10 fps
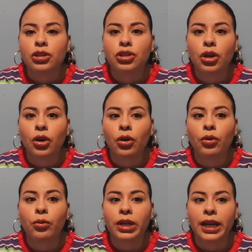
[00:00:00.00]

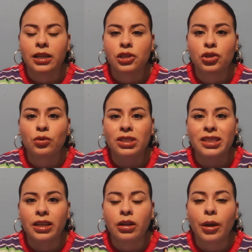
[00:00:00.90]
So what I had to do
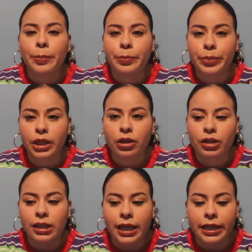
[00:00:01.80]
was get a
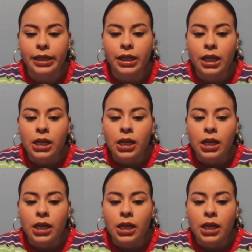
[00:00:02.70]
bigger light.